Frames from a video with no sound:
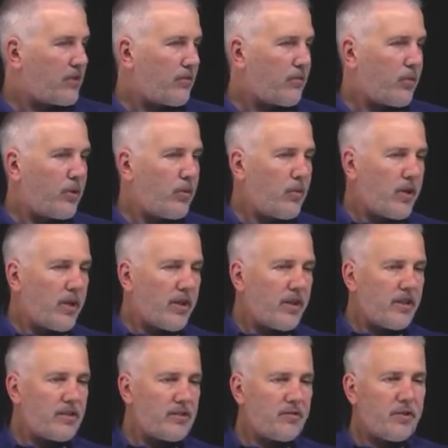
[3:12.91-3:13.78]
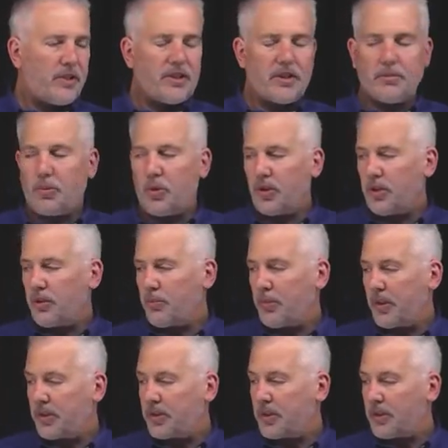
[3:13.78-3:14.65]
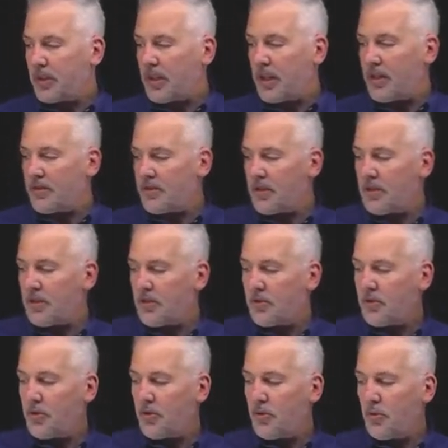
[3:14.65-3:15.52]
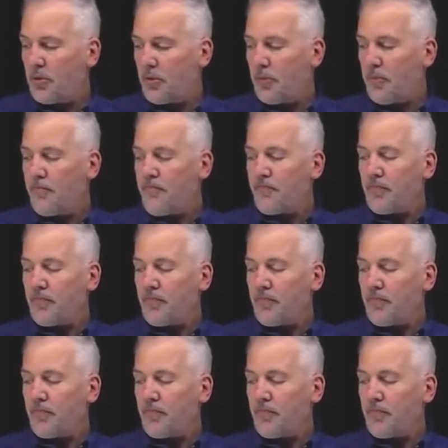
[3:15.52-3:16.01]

if we want this freezing point depression constant to